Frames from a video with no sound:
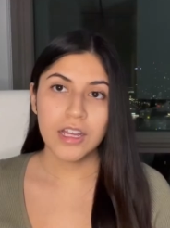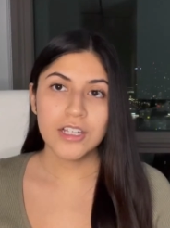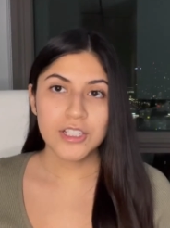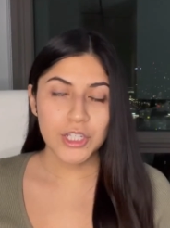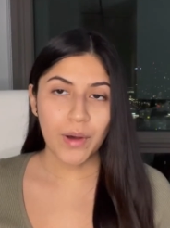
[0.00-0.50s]

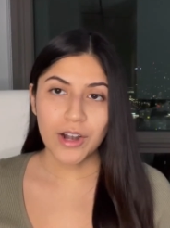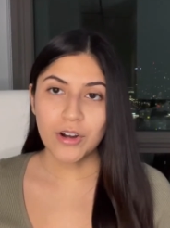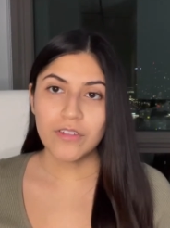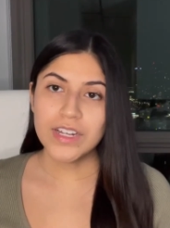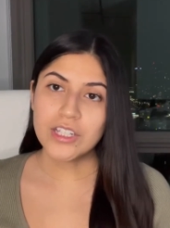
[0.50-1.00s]
So I don't
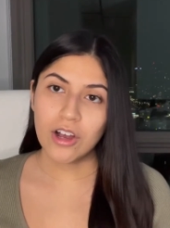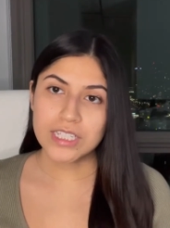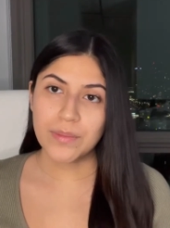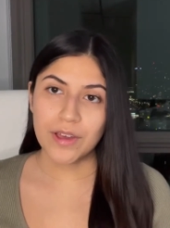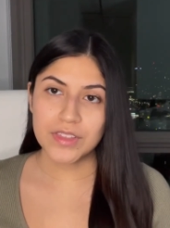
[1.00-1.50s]
know if I
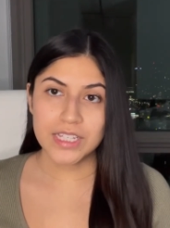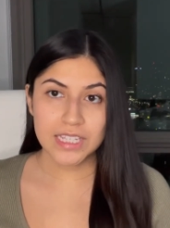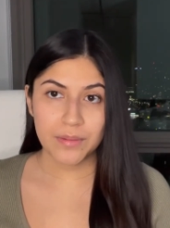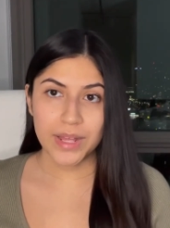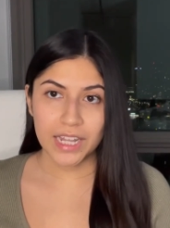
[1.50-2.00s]
talked about these
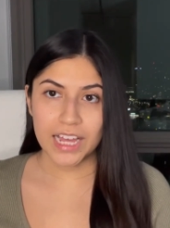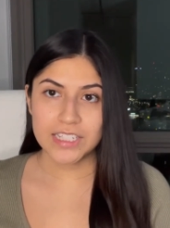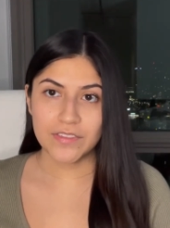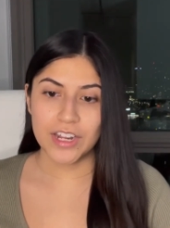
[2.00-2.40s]
in my last